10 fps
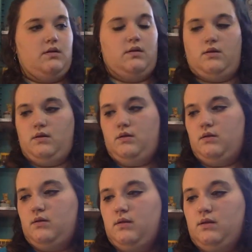
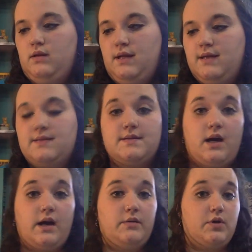And next,
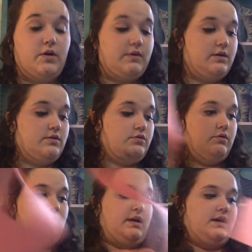I'm going to
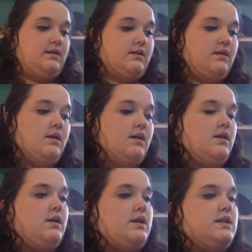make
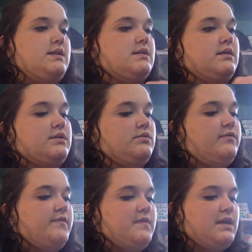his little
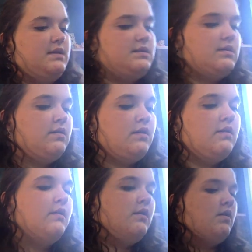feet.
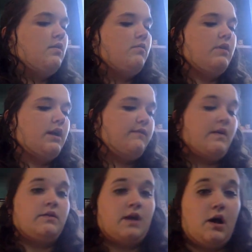What I
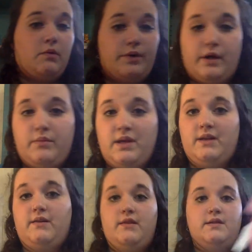found out when I
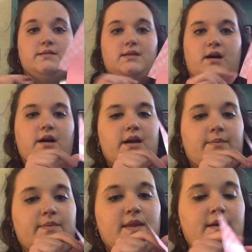made this guy
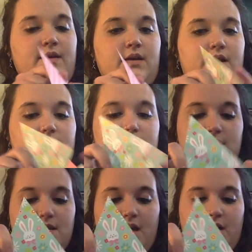
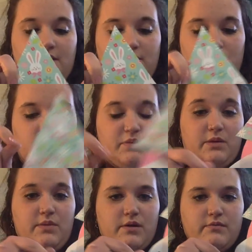is that when my
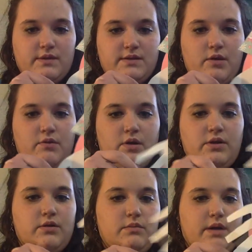beard was so long,
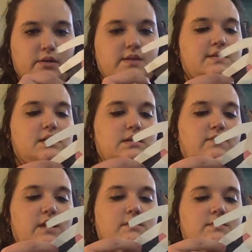you can barely see his
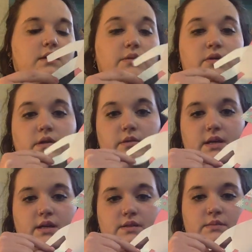feet. So I'm going to
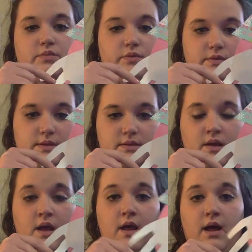make his boots
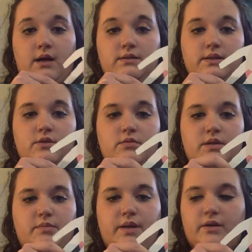a little
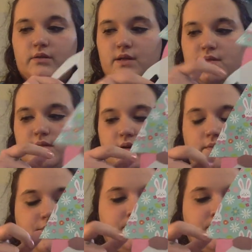bit bigger this time.